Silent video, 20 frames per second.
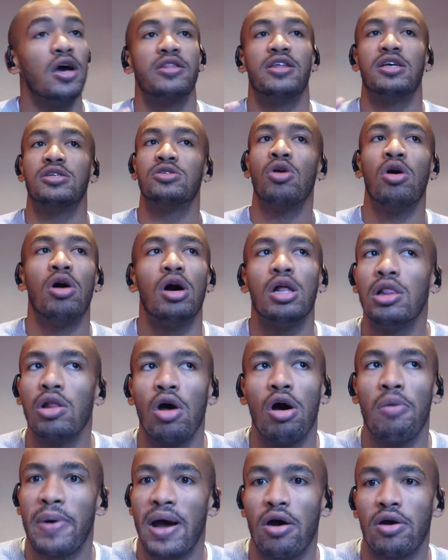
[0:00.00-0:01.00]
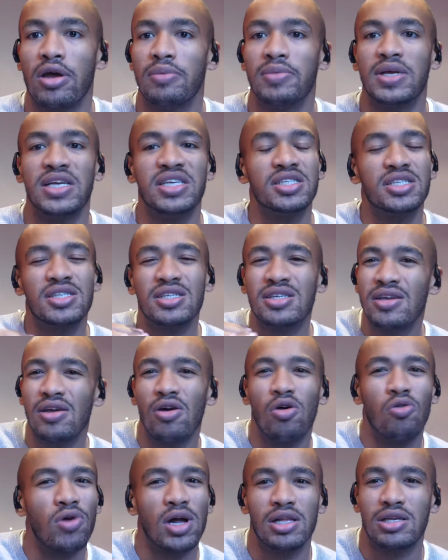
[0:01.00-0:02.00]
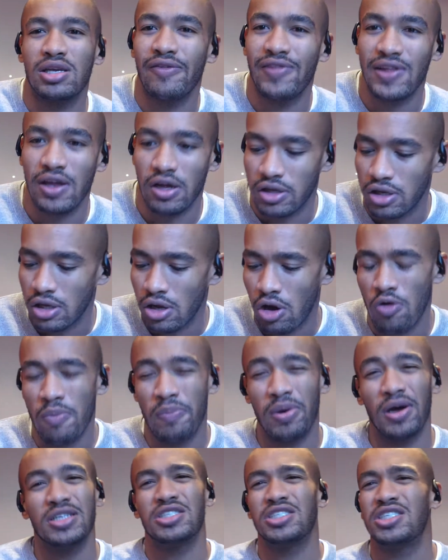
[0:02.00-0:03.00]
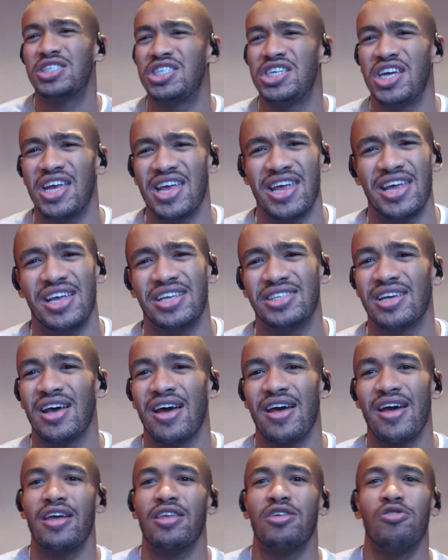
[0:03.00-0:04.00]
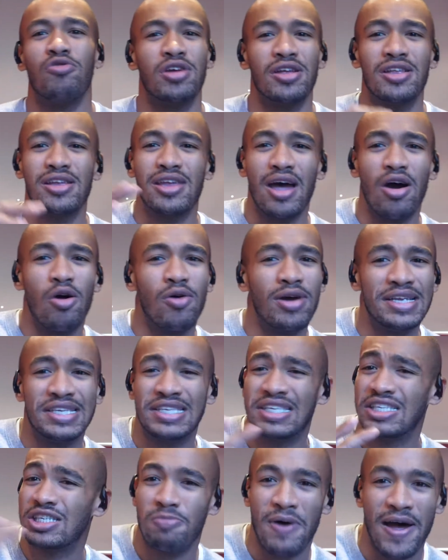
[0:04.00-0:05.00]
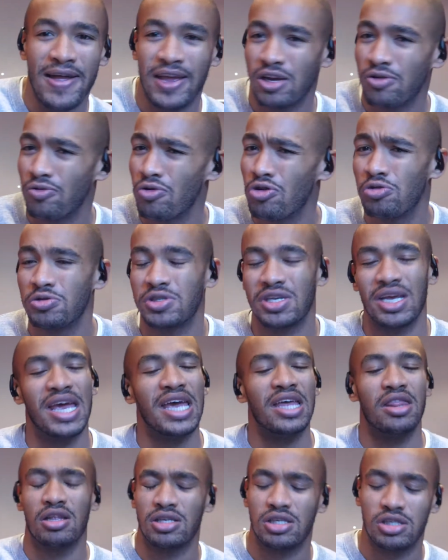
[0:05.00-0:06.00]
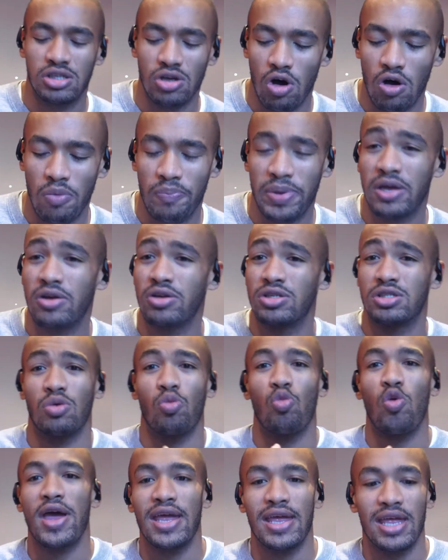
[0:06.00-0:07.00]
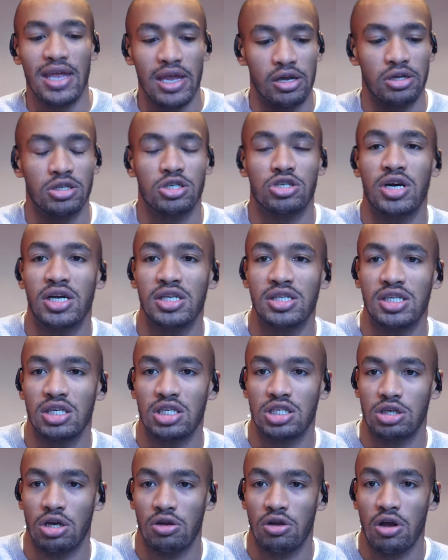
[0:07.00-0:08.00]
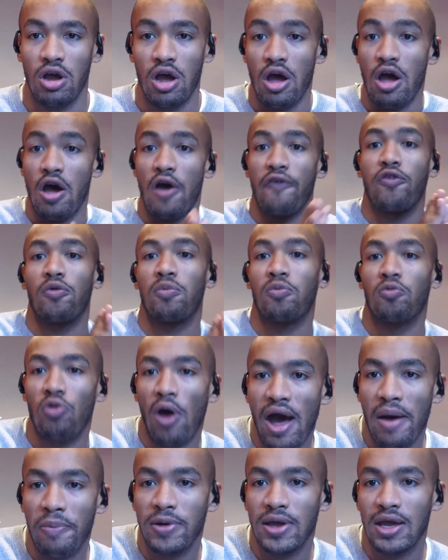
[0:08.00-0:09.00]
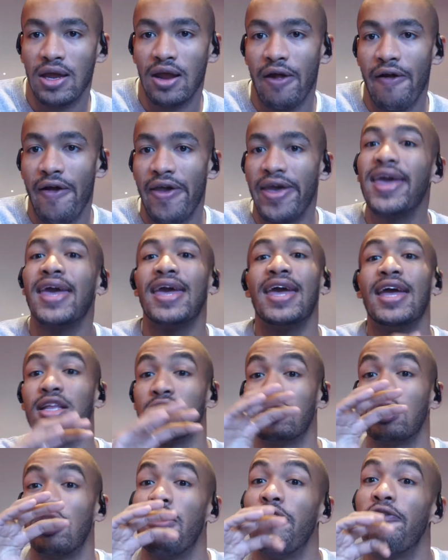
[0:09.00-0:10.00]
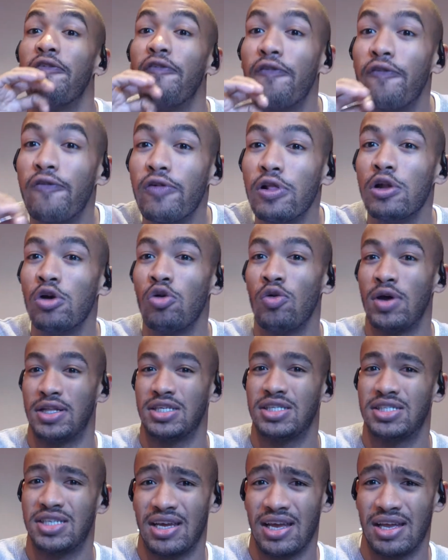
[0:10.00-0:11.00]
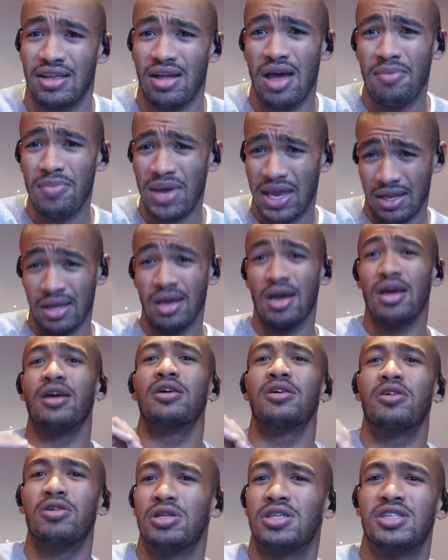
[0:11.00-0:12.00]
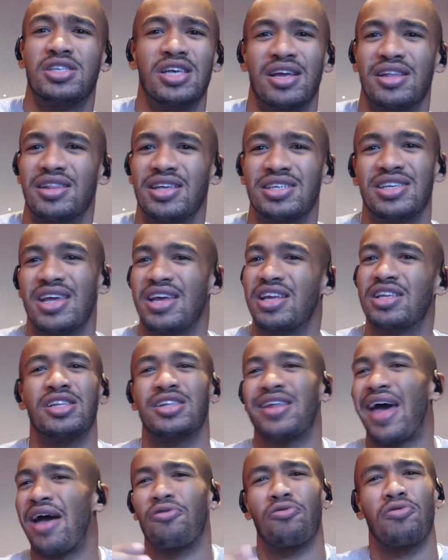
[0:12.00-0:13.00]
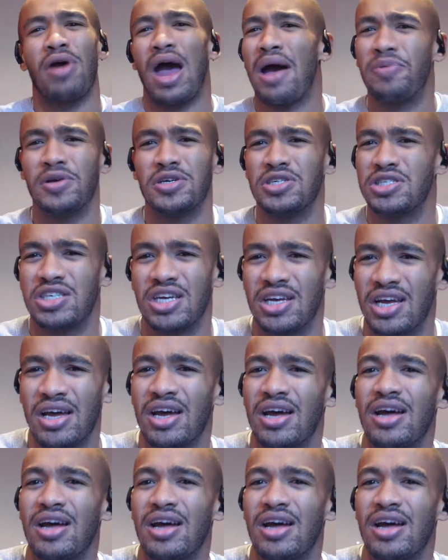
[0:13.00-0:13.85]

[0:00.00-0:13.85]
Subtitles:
There's not a lot about him. He's still relatively unknown, but geez, you can tell his Hispanic roots in the song, because the way he can transition from rapping into fluent singing, I mean, good singing. This ain't that rapper shit.